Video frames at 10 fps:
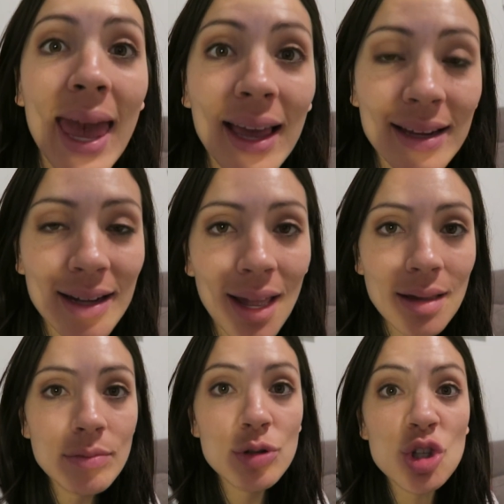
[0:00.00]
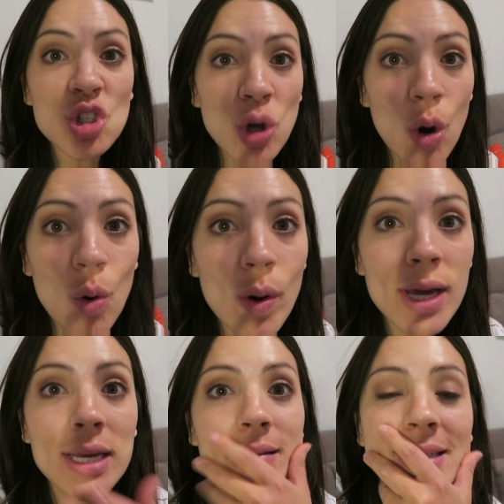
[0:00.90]
And I am so
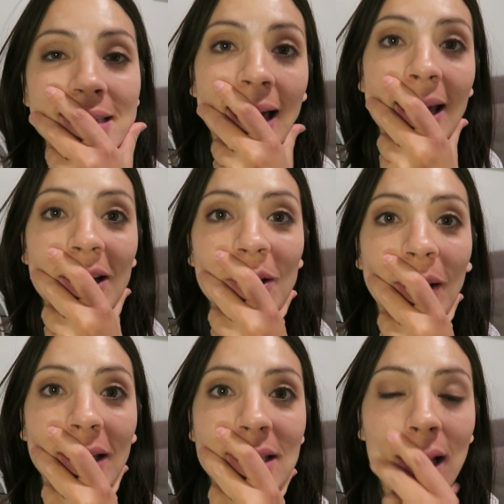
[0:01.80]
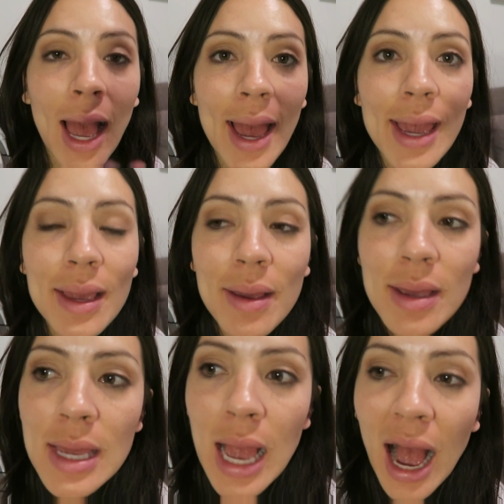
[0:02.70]
tired you guys i
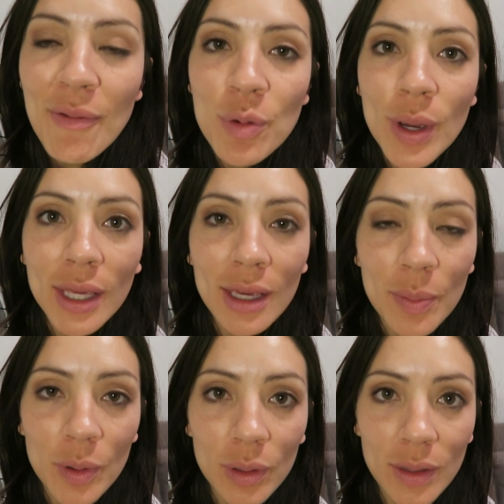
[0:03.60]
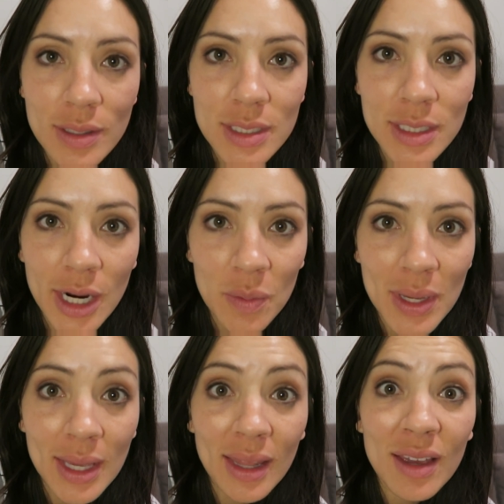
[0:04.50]
i've been waking up early this entire
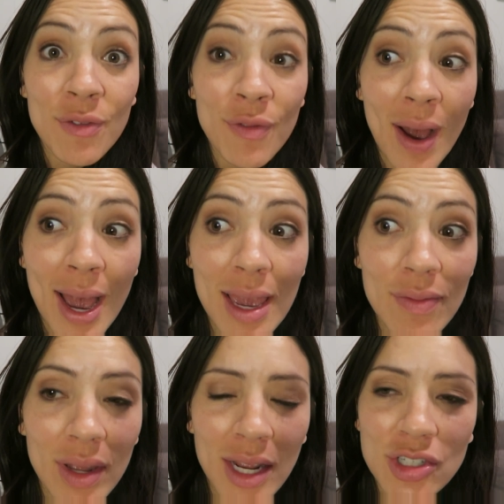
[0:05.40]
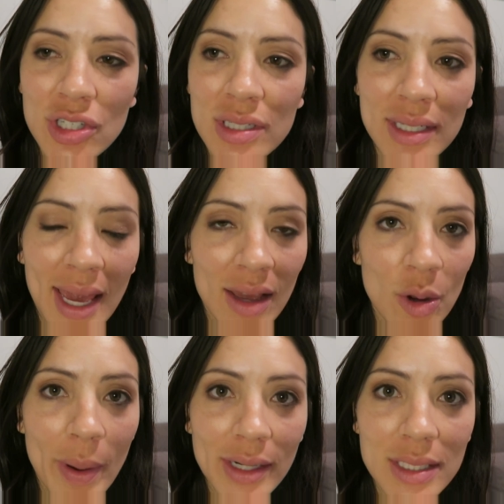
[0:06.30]
week at like five and i just can't
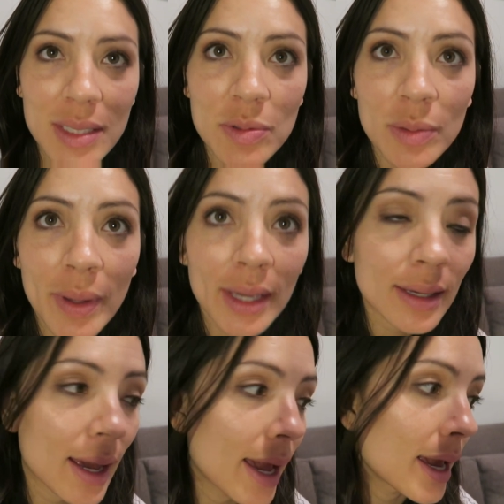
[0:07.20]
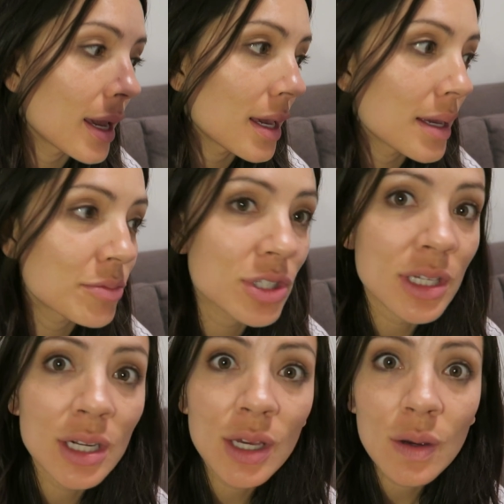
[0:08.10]
go back to sleep so i'm like i'm just
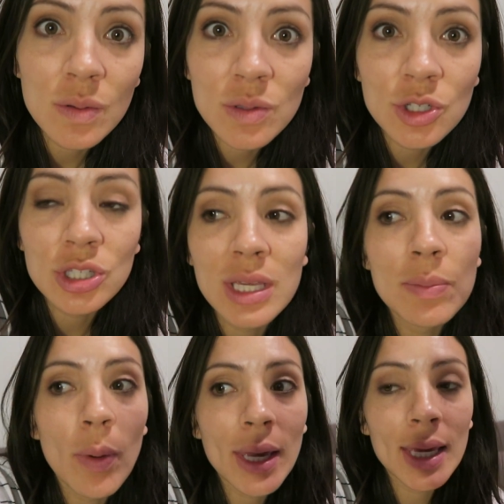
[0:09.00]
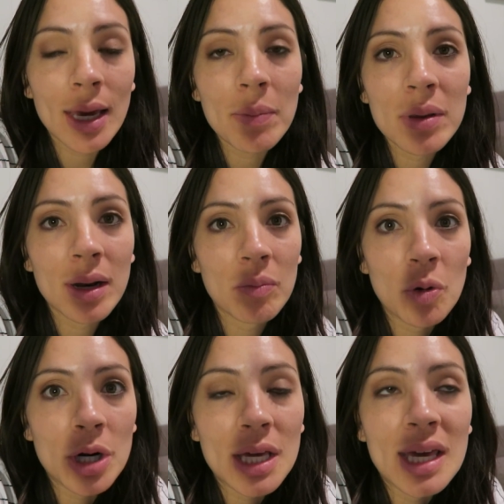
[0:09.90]
gonna go and so i just keep waking up and
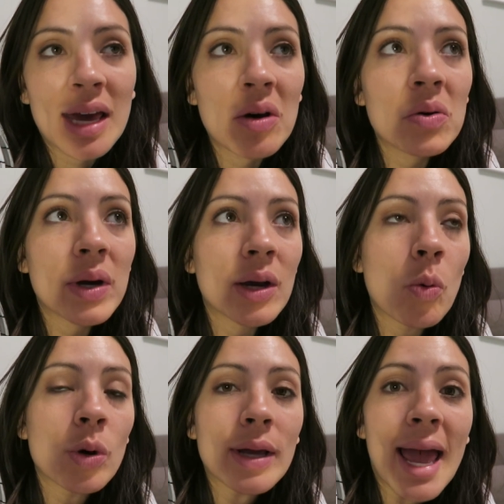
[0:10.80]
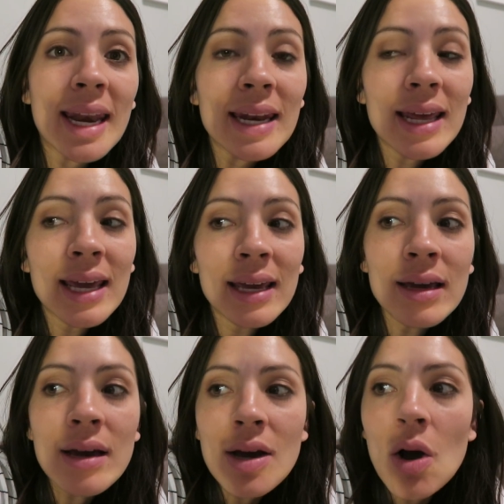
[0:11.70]
working out or editing
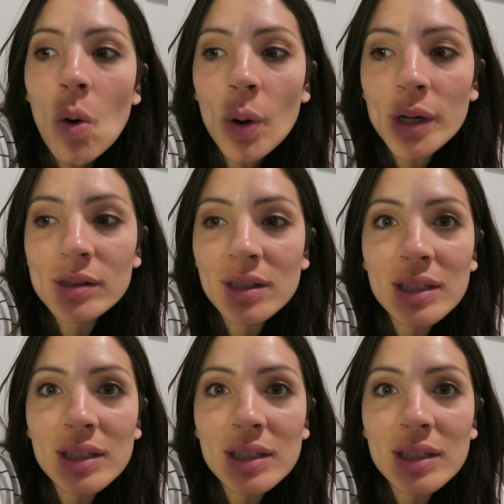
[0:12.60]
or